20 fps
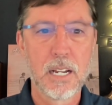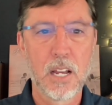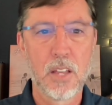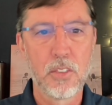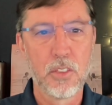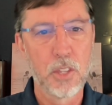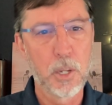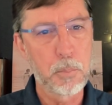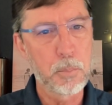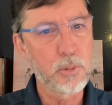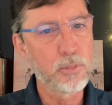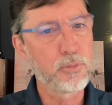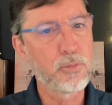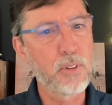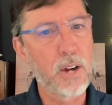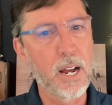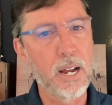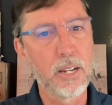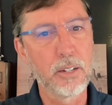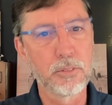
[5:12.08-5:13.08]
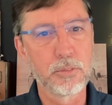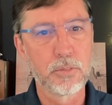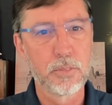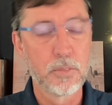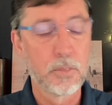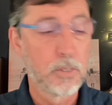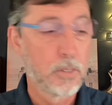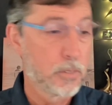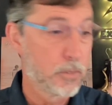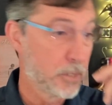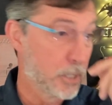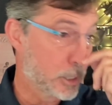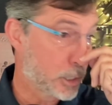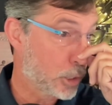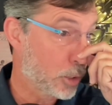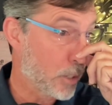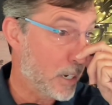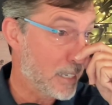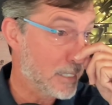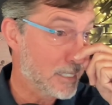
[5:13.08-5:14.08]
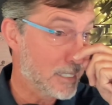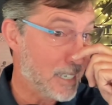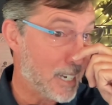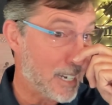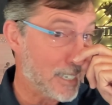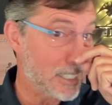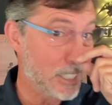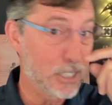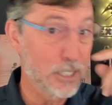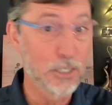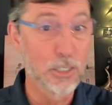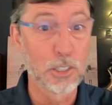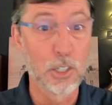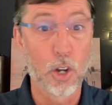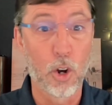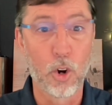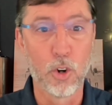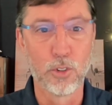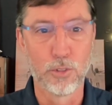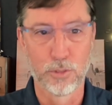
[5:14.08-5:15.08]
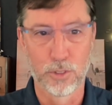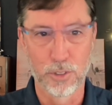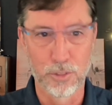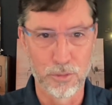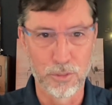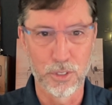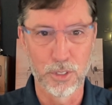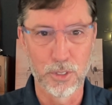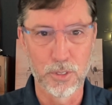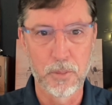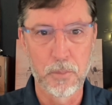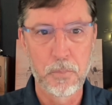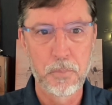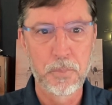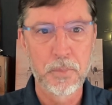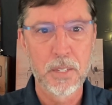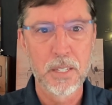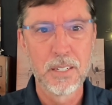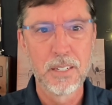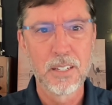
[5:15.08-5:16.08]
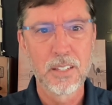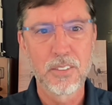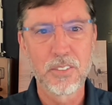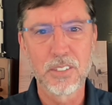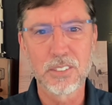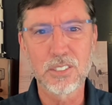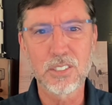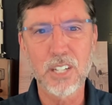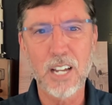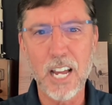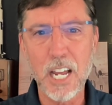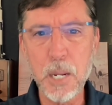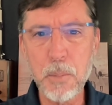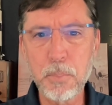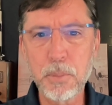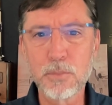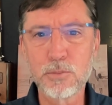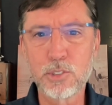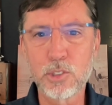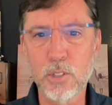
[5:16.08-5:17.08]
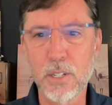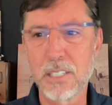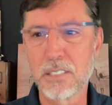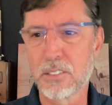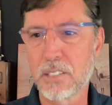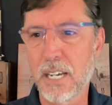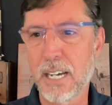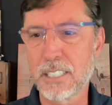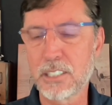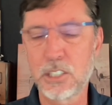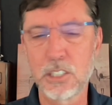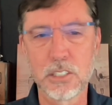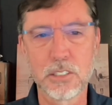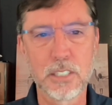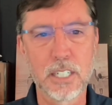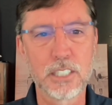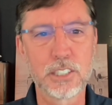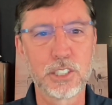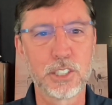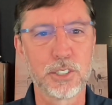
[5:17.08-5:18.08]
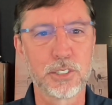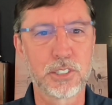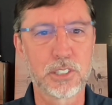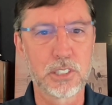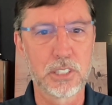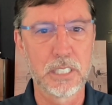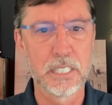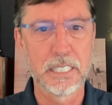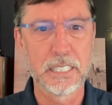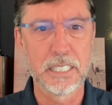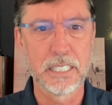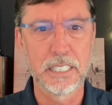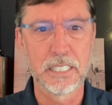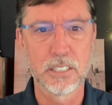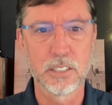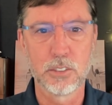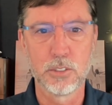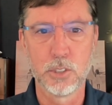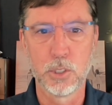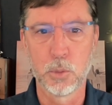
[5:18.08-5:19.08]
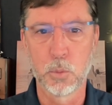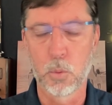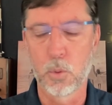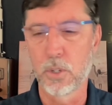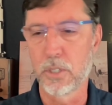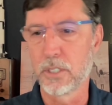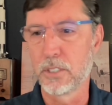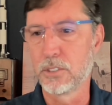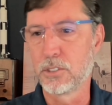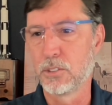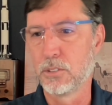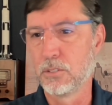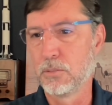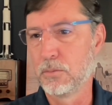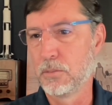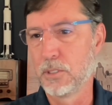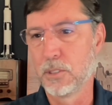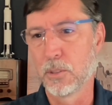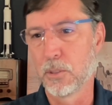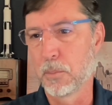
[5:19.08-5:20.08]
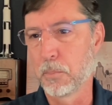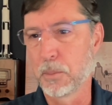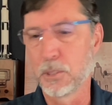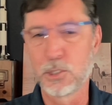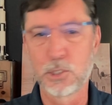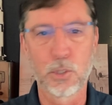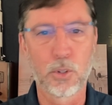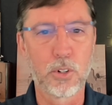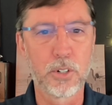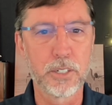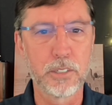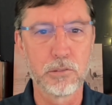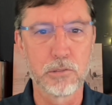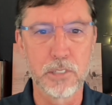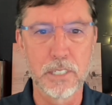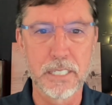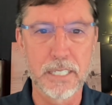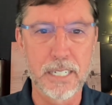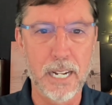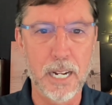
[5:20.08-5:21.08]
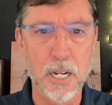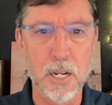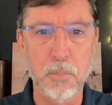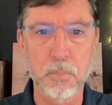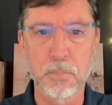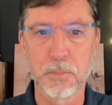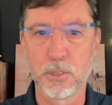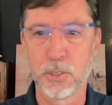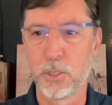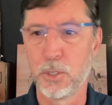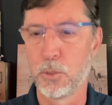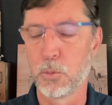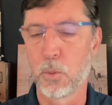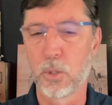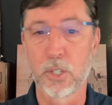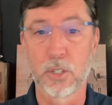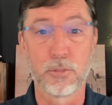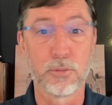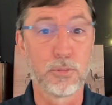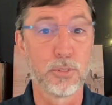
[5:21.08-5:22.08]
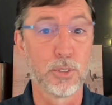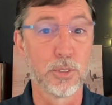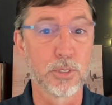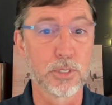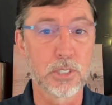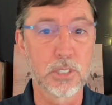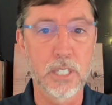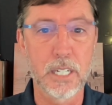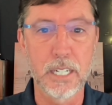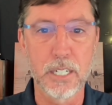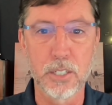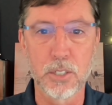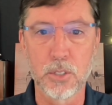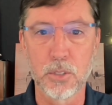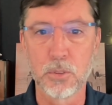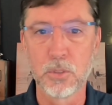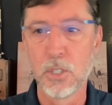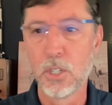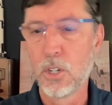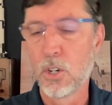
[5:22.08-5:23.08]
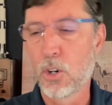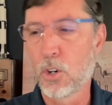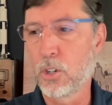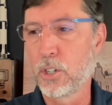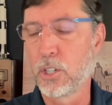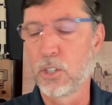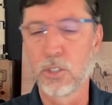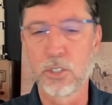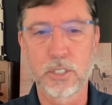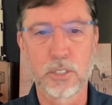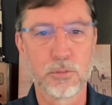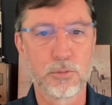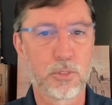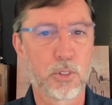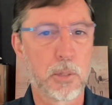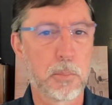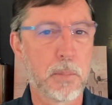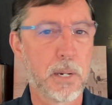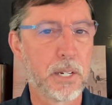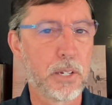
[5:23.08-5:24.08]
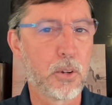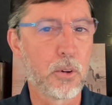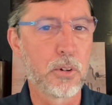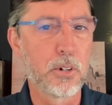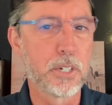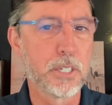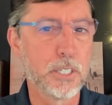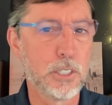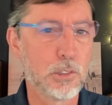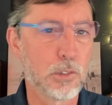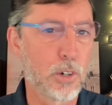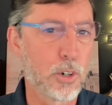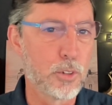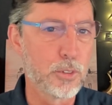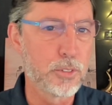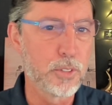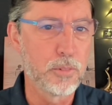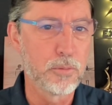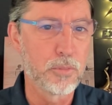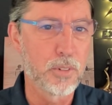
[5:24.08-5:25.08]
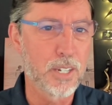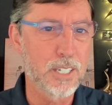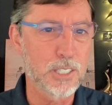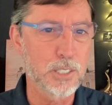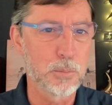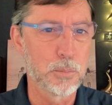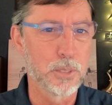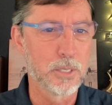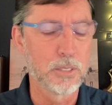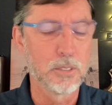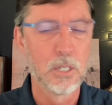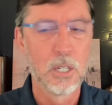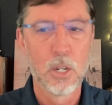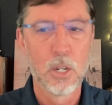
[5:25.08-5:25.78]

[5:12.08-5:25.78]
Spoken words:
Number 5, the transaction overview. The type of transaction that you're seeking. You want a, majority recap? Do you want a full sale? Are you looking for a minority growth investment?